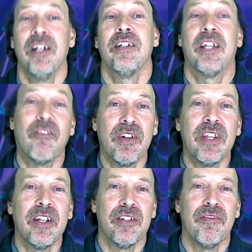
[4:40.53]
that
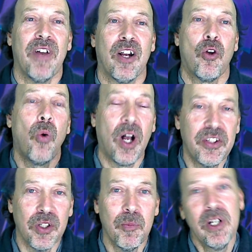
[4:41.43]
everything is in fact
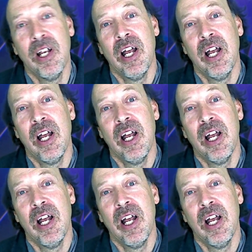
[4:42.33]
quantum,